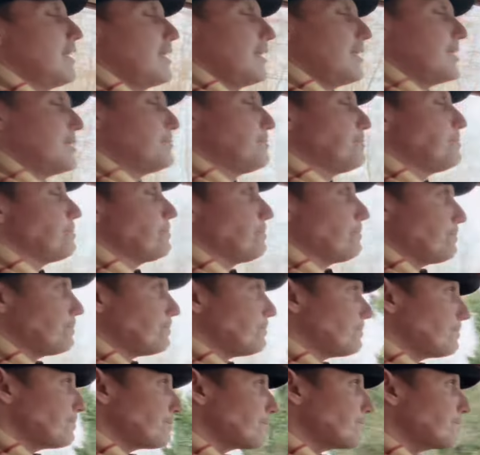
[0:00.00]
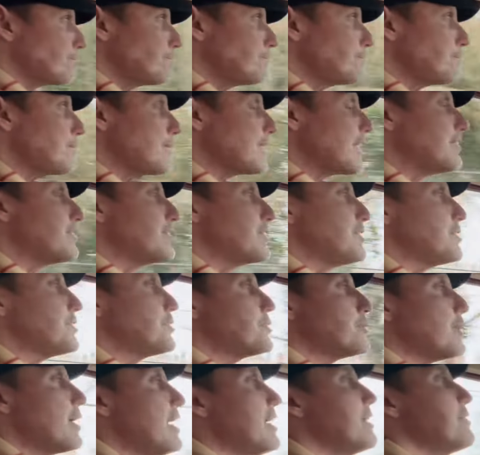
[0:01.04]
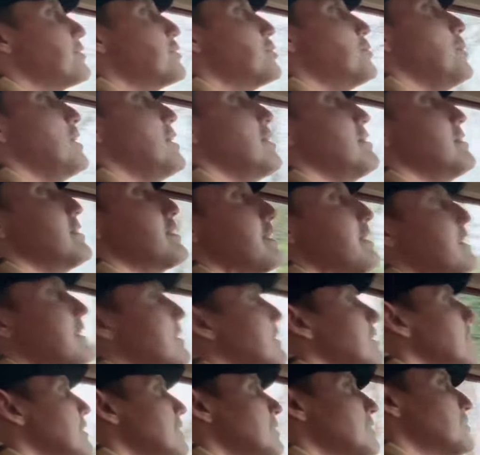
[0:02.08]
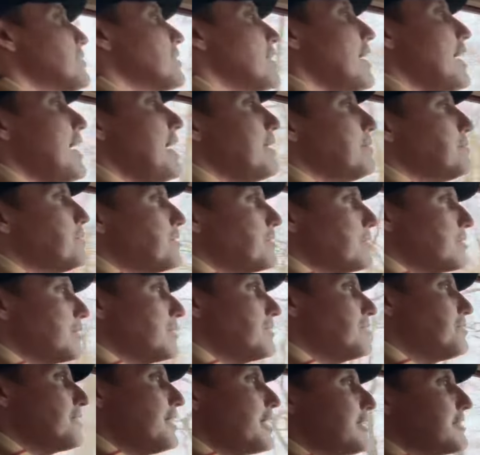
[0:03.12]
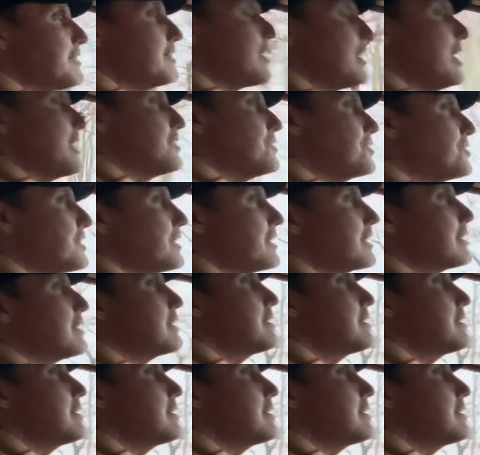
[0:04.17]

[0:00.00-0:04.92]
Um, the drive quality is absolutely fantastic.